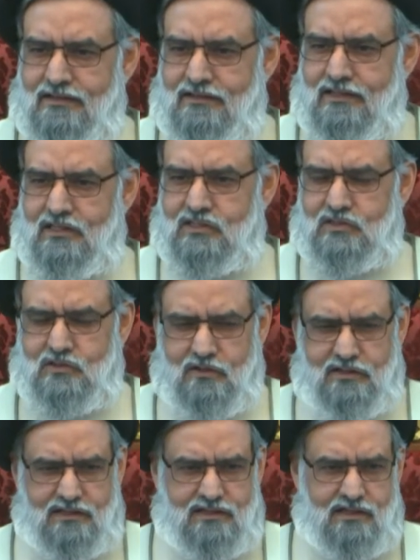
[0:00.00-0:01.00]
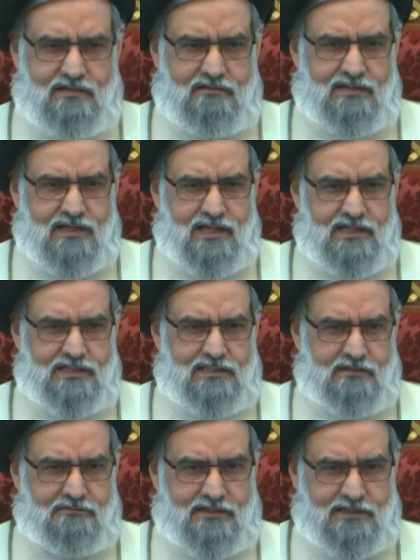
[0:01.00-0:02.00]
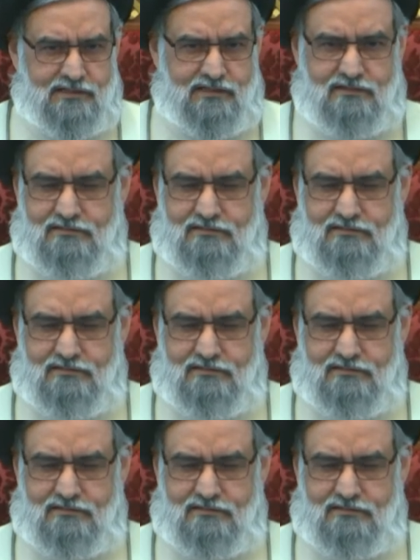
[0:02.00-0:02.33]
the historical reality of Ghadir.